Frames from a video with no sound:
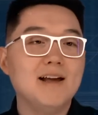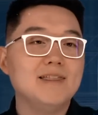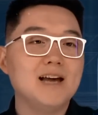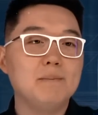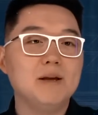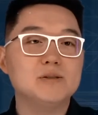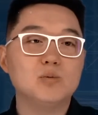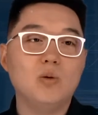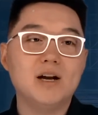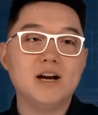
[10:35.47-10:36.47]
that means
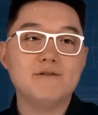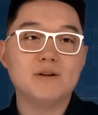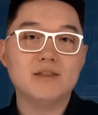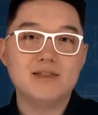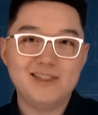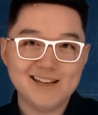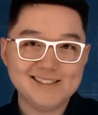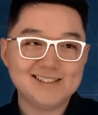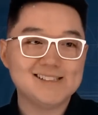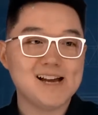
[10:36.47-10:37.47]
whatever
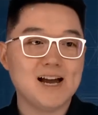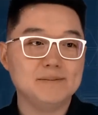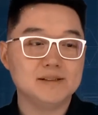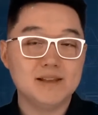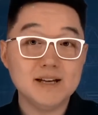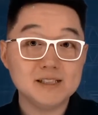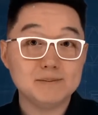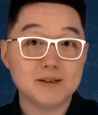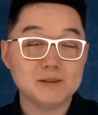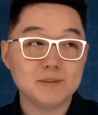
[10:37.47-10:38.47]
this times this
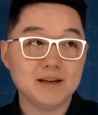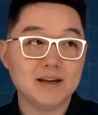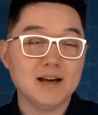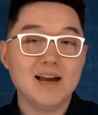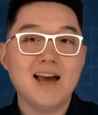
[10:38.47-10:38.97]
must be